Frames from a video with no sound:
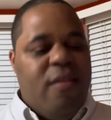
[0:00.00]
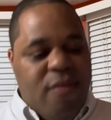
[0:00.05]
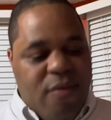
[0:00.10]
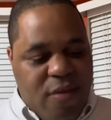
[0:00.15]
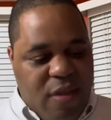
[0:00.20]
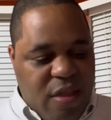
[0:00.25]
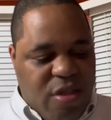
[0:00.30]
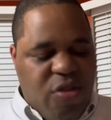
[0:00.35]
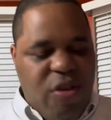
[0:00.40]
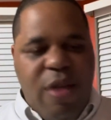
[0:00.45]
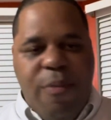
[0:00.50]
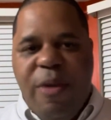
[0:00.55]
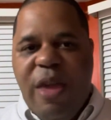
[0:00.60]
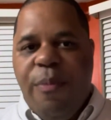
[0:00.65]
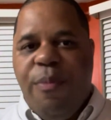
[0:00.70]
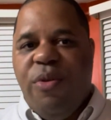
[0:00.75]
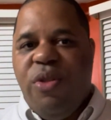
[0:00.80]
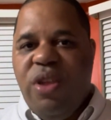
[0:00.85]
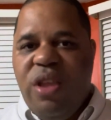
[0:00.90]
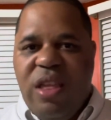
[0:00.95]
The three
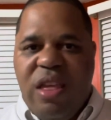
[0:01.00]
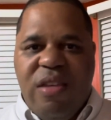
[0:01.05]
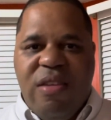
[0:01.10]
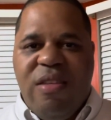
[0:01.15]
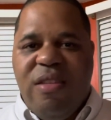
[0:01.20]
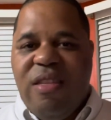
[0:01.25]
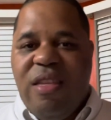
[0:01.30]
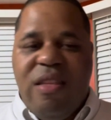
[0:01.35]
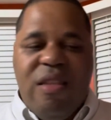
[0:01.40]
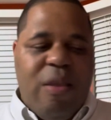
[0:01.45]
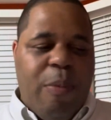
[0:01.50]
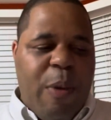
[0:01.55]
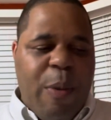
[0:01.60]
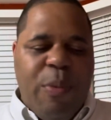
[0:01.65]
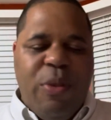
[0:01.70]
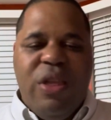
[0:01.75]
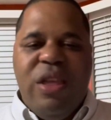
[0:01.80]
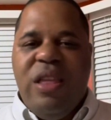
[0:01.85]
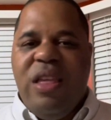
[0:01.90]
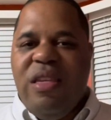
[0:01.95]
people in this, the, the
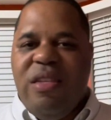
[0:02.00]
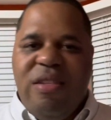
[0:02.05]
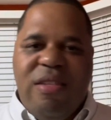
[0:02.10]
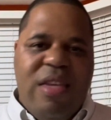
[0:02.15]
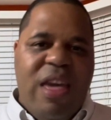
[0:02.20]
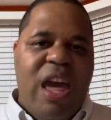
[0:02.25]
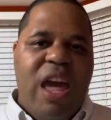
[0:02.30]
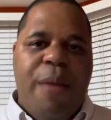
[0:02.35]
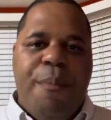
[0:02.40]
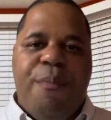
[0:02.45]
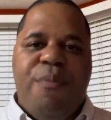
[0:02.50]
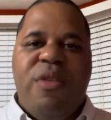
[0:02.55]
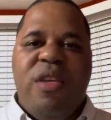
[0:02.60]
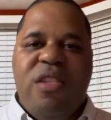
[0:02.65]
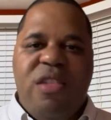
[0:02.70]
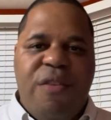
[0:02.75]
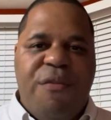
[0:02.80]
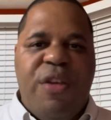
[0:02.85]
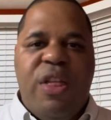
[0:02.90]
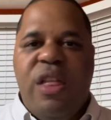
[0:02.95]
people in this tape, the
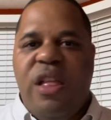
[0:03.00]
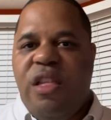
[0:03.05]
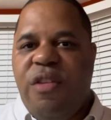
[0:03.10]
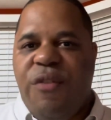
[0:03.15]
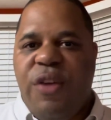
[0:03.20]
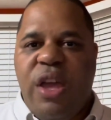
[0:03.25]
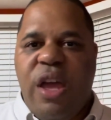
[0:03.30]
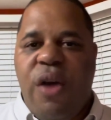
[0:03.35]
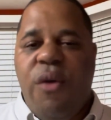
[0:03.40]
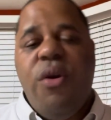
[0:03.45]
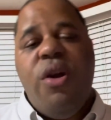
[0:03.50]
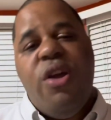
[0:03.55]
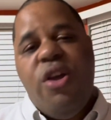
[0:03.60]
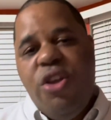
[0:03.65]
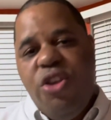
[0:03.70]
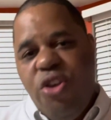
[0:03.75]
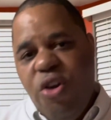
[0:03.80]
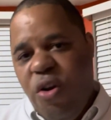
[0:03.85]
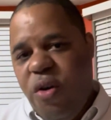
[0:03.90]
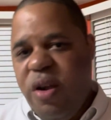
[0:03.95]
civilians video,
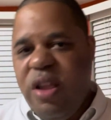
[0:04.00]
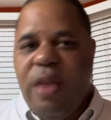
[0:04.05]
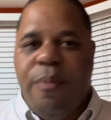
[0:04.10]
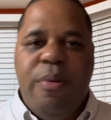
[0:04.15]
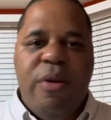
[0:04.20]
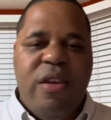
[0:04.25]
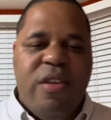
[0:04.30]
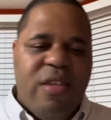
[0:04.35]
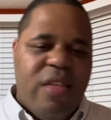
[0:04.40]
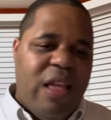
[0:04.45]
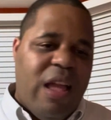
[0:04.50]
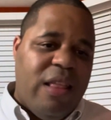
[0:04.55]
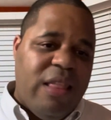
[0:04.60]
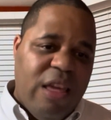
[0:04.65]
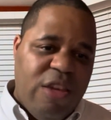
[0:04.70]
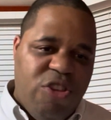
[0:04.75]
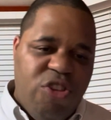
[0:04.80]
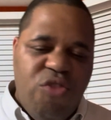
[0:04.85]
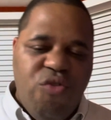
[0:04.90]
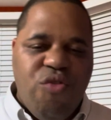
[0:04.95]
you're going to prison
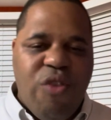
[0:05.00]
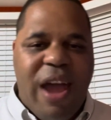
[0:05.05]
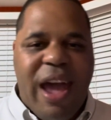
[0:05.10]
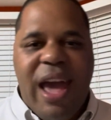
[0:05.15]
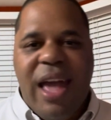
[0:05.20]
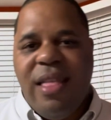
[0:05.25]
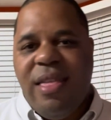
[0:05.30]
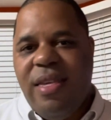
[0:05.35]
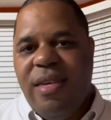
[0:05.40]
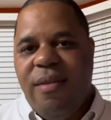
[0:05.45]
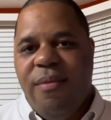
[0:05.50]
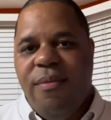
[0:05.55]
unless you rat.